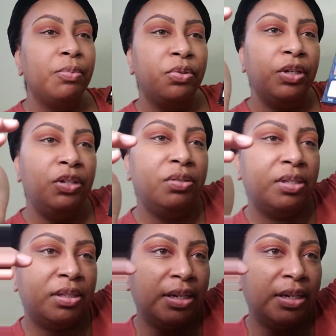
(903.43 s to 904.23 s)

I'm gonna use